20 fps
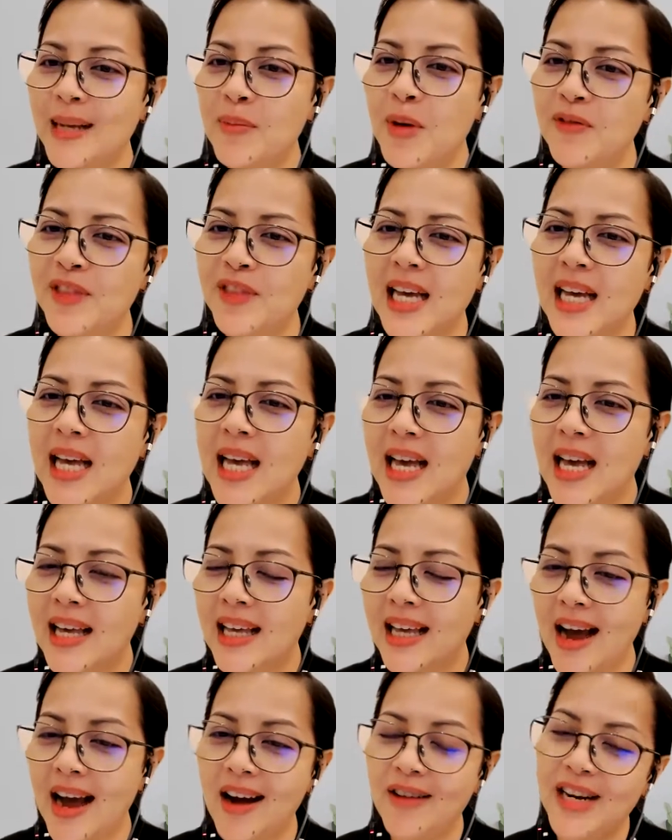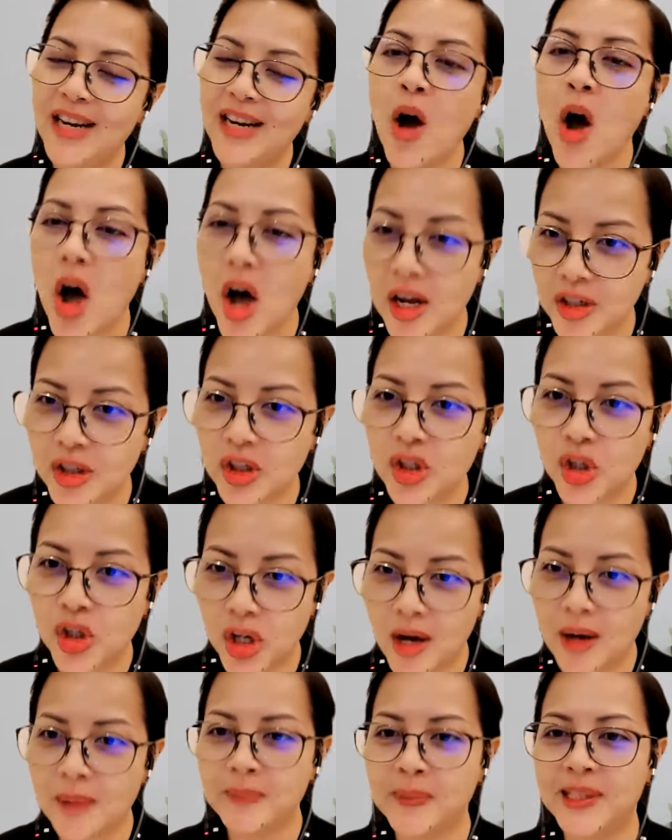of the current hot
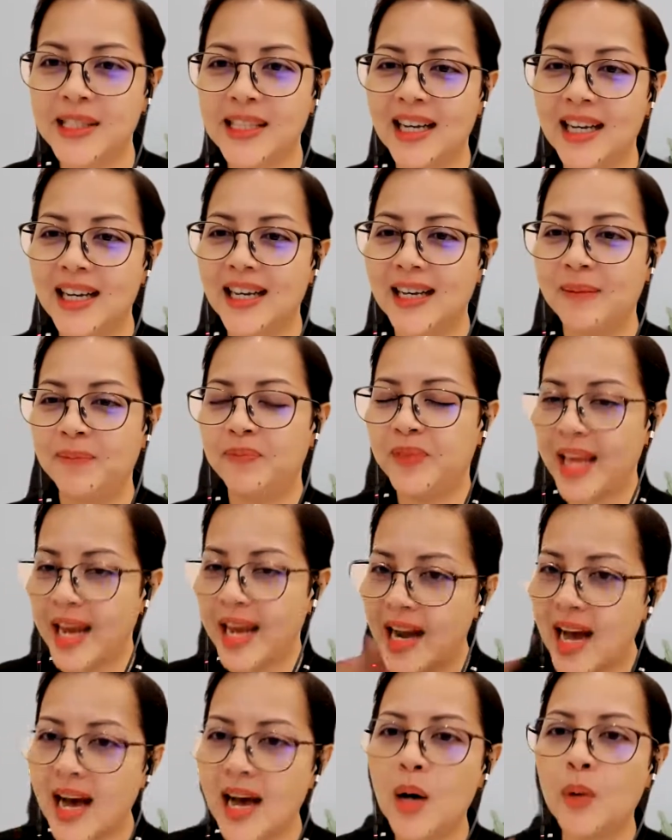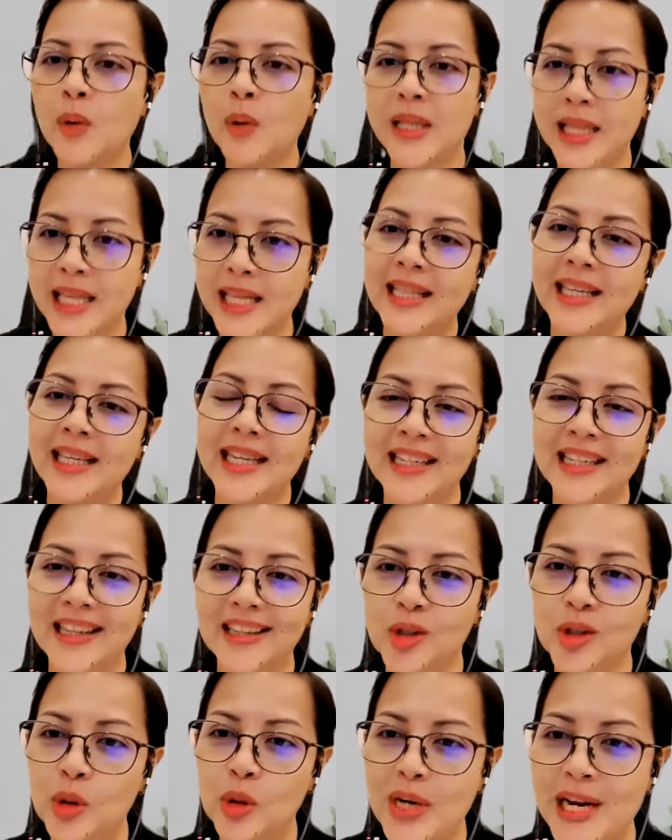jobs that are within the
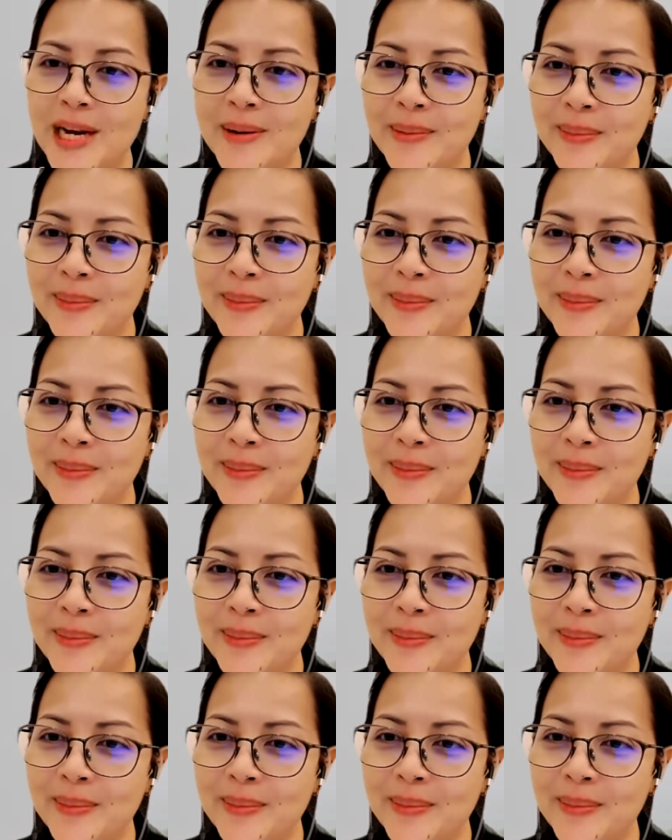industry?